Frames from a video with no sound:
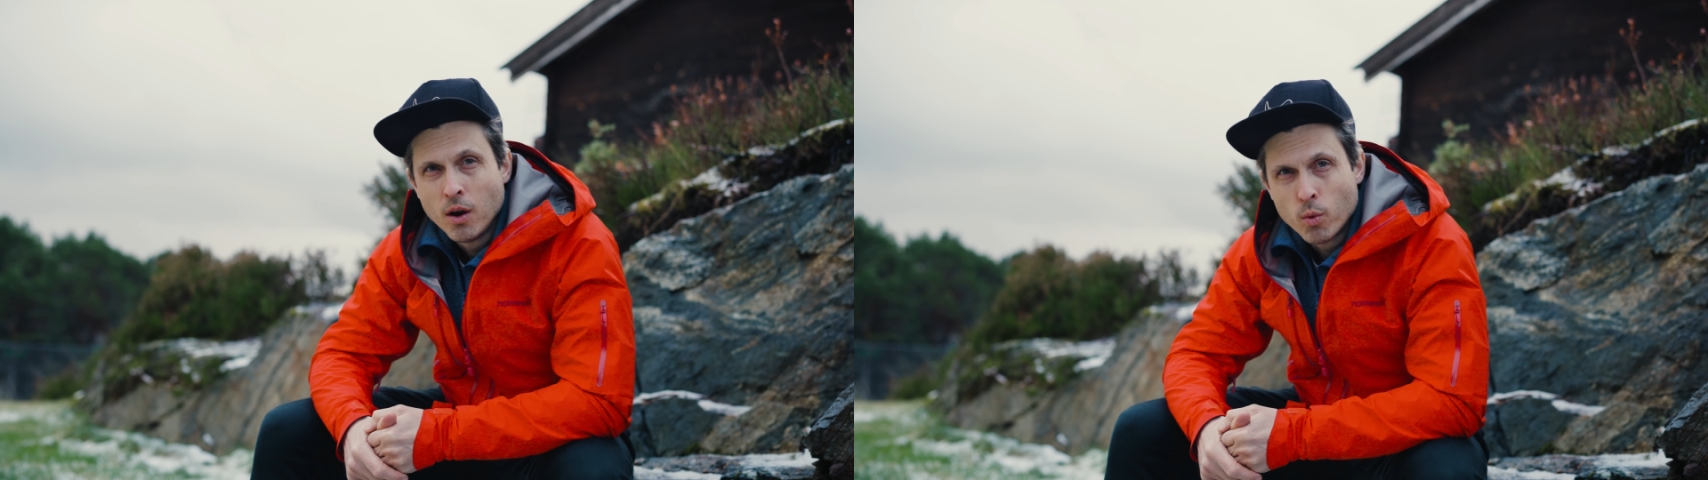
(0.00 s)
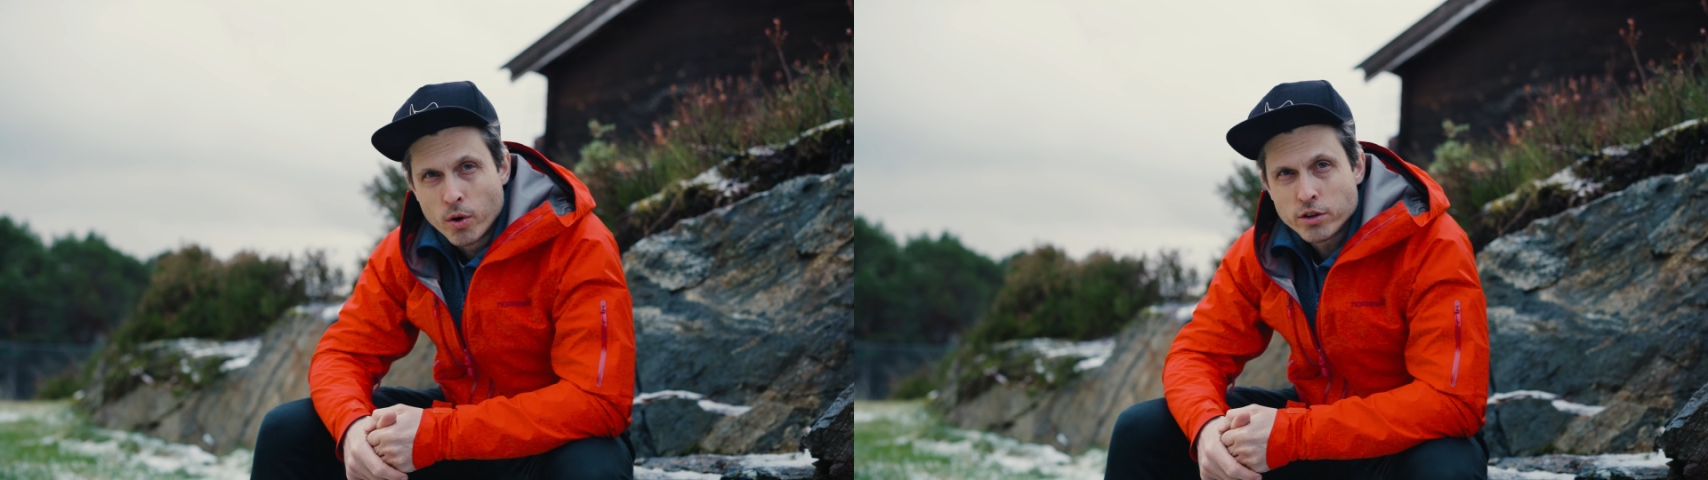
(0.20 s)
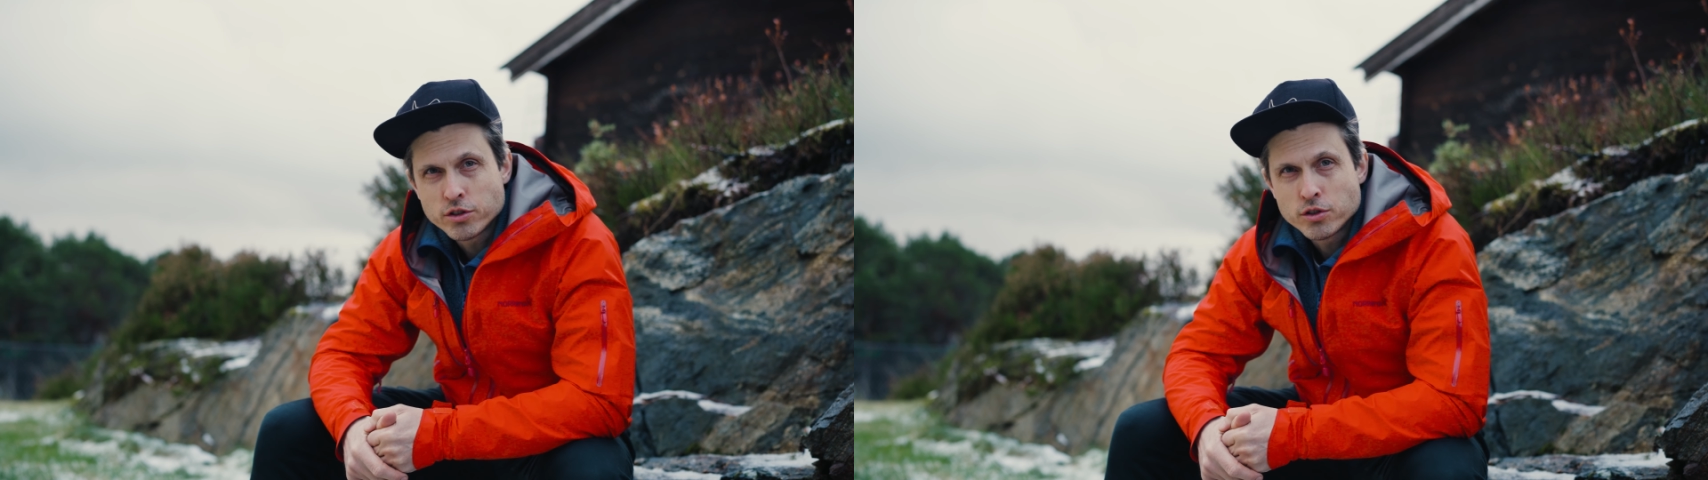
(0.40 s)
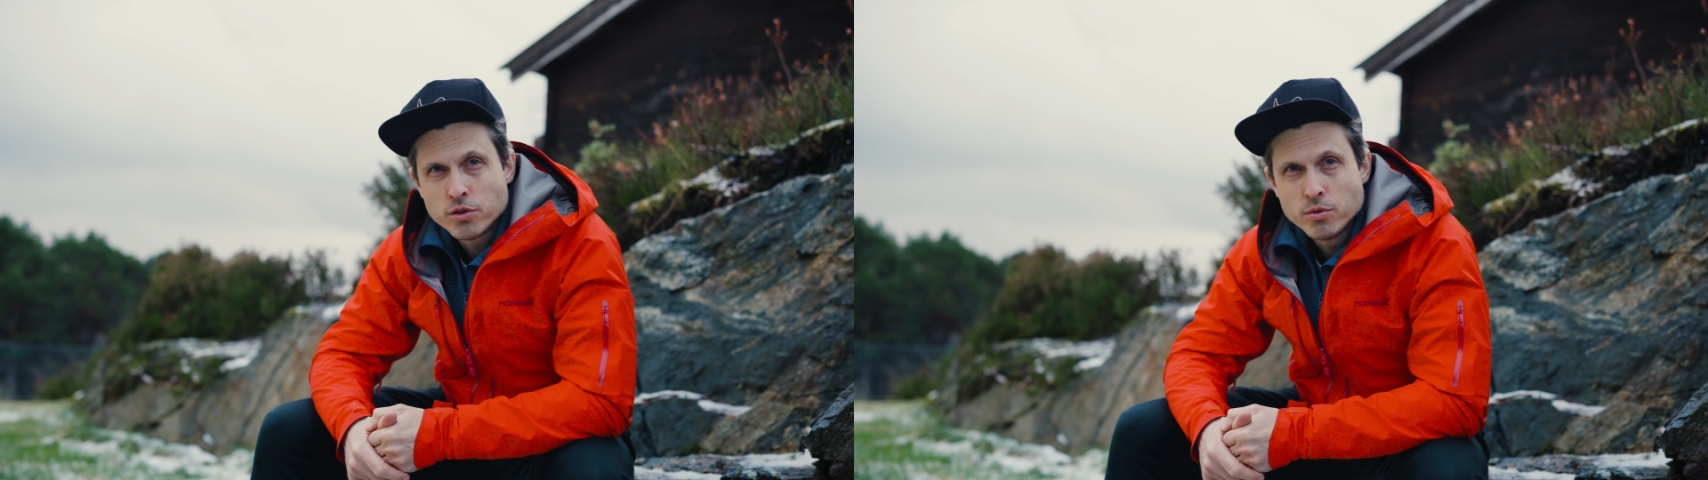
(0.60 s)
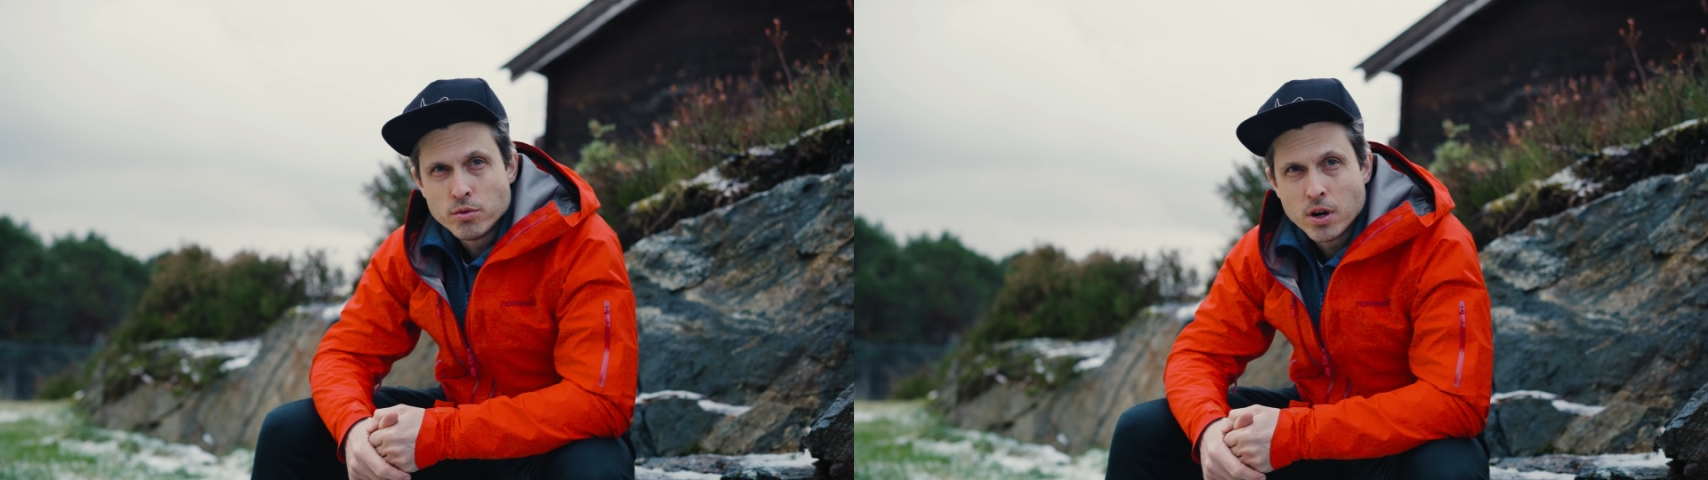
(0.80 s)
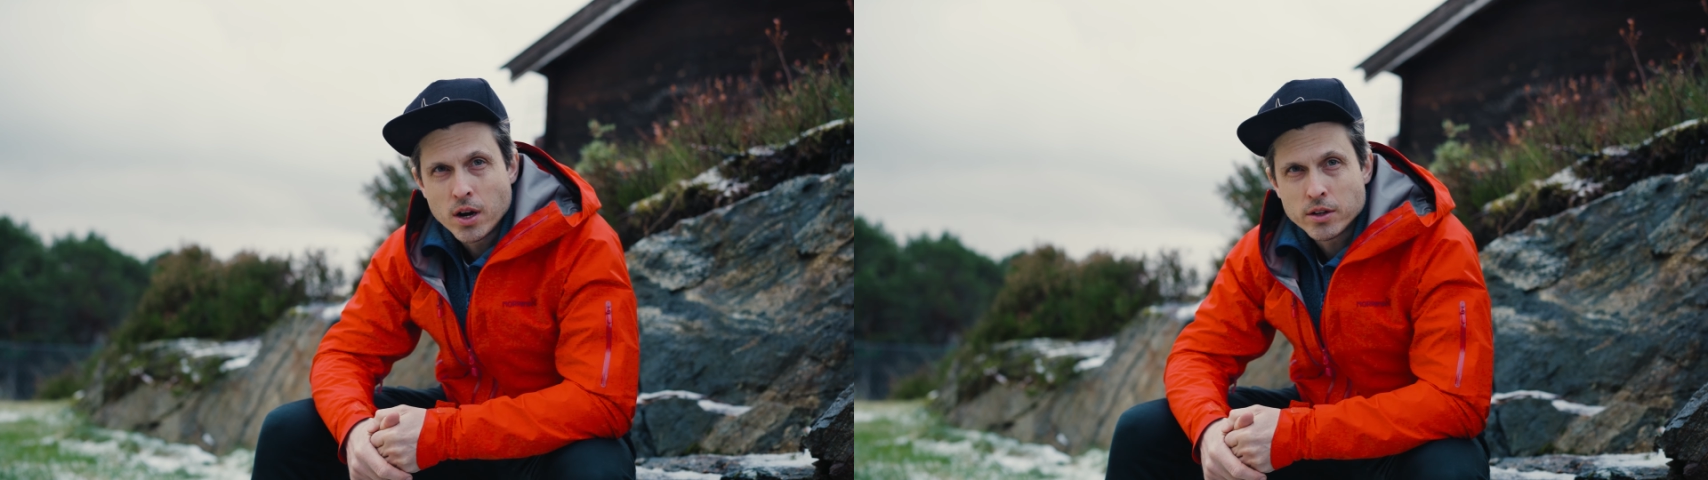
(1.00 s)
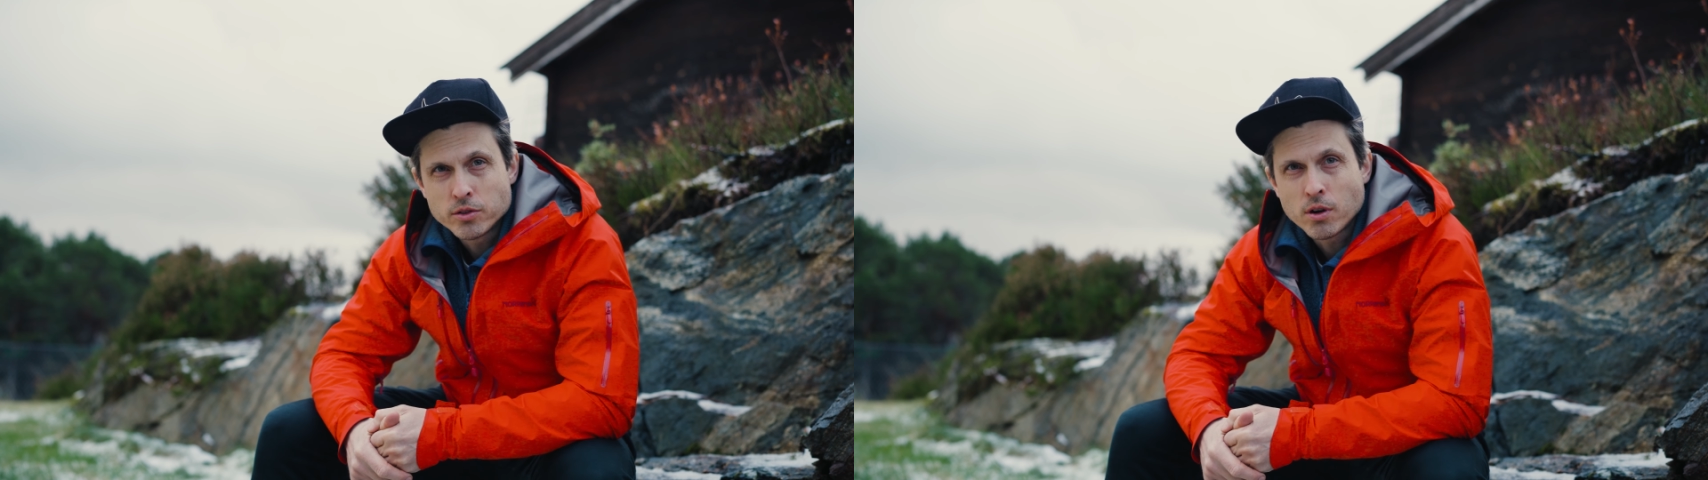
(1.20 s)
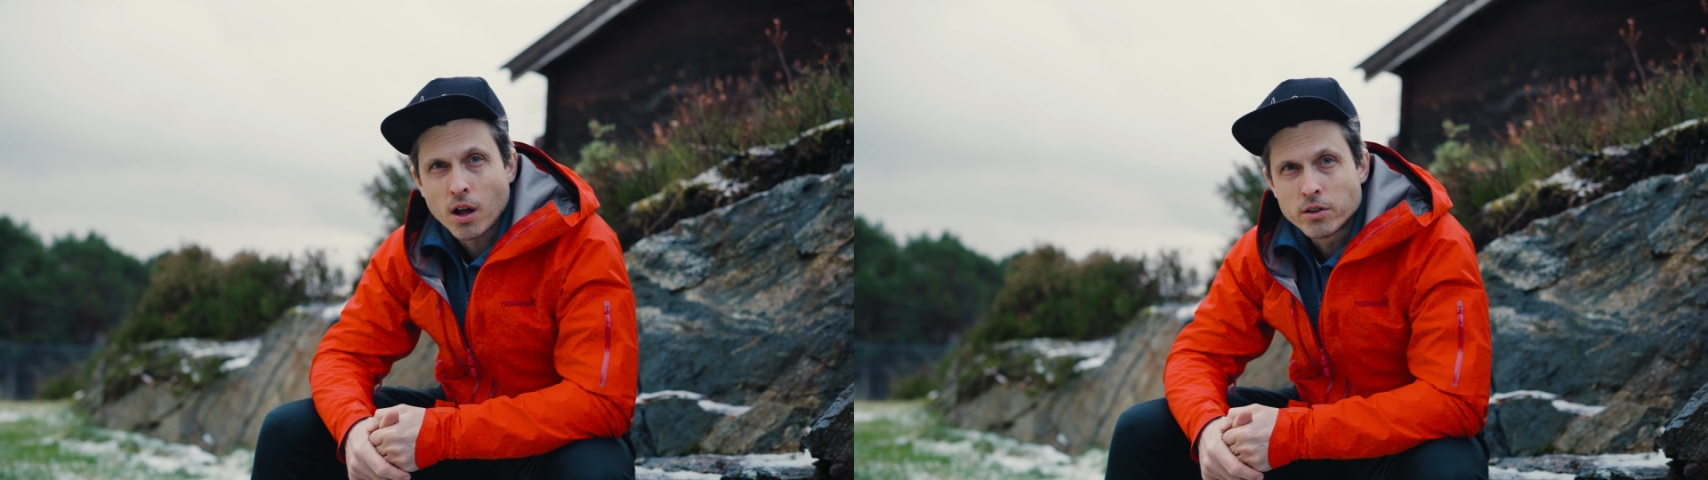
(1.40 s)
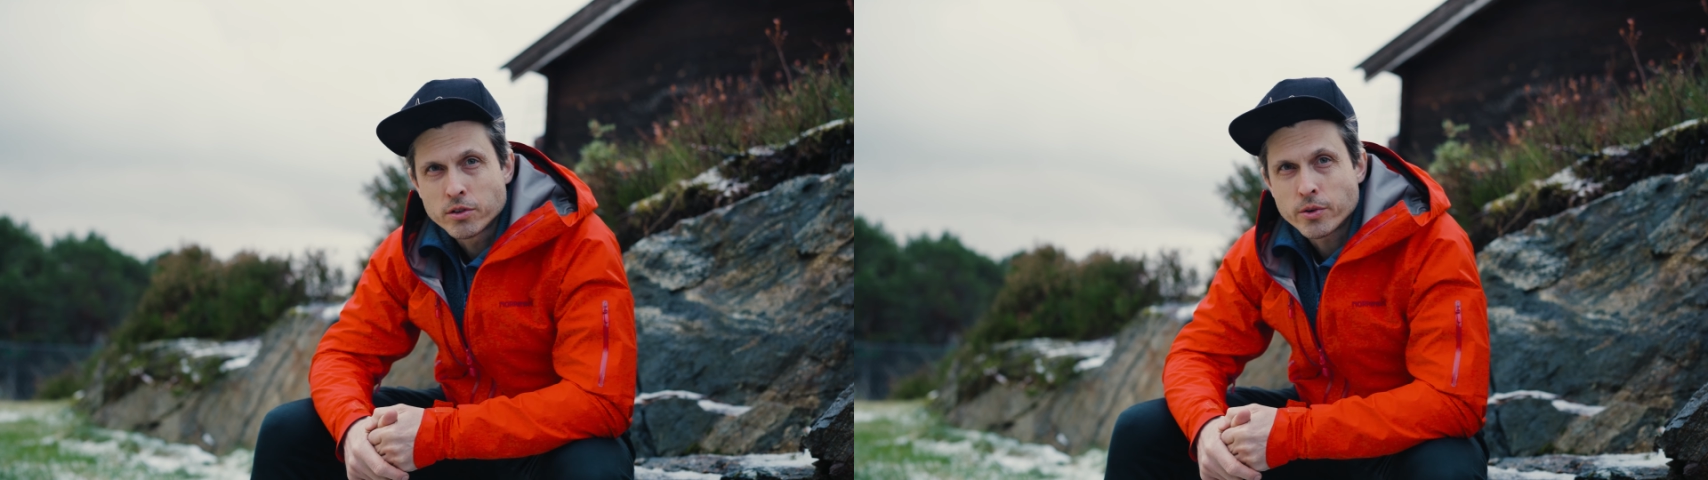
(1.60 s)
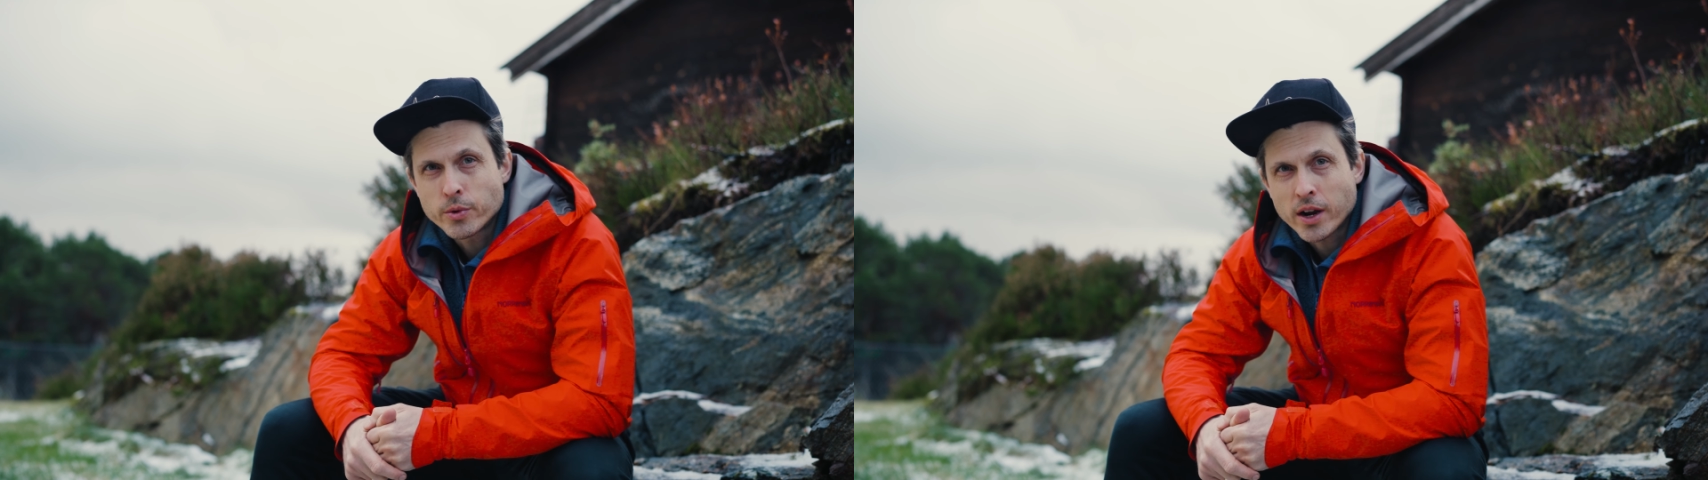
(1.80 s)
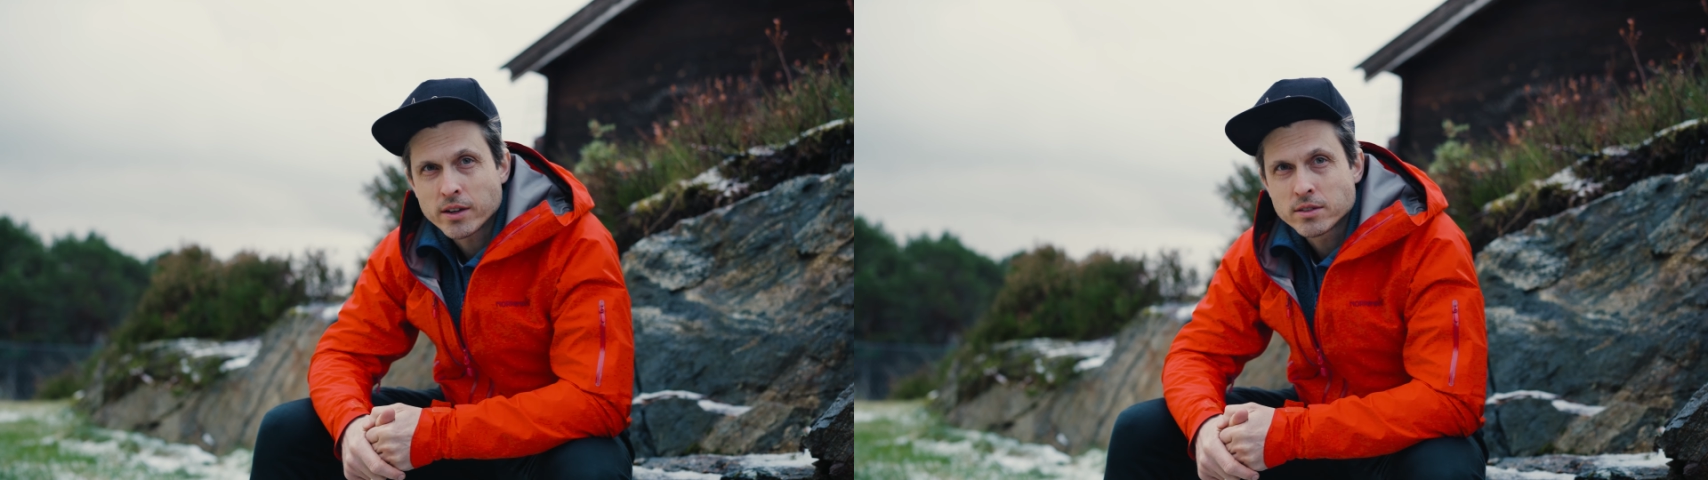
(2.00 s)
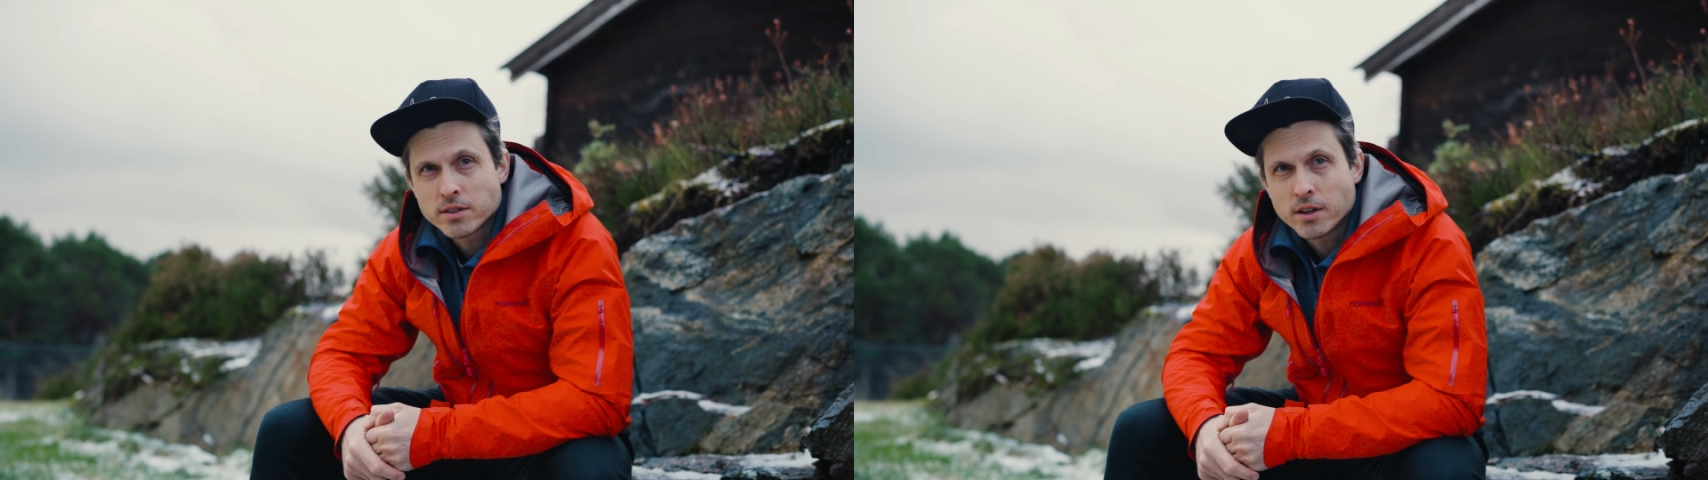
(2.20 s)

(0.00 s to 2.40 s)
worse to color correct.